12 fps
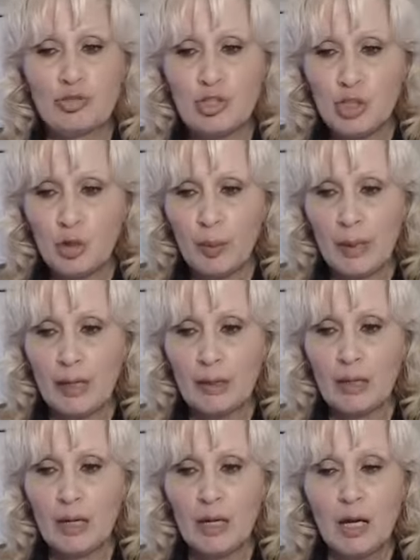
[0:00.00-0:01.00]

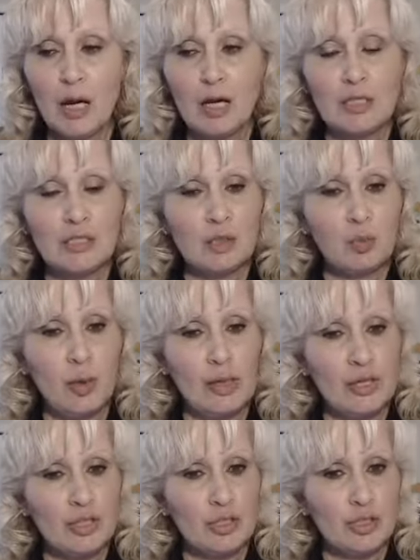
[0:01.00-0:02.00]
doing. So, what
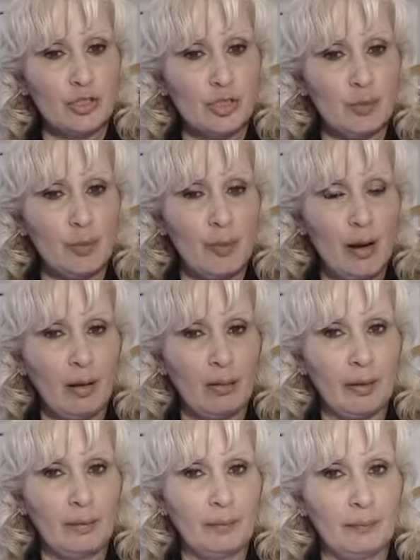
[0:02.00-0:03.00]
is your
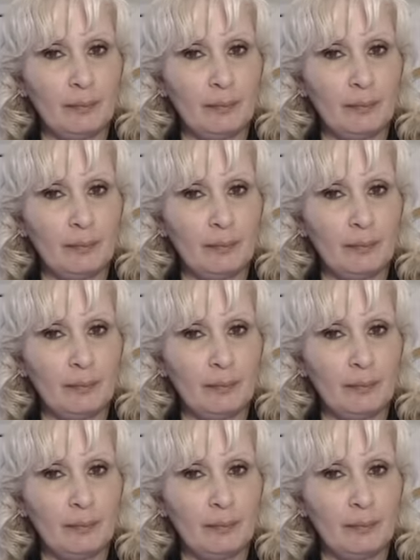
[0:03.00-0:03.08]
superpower?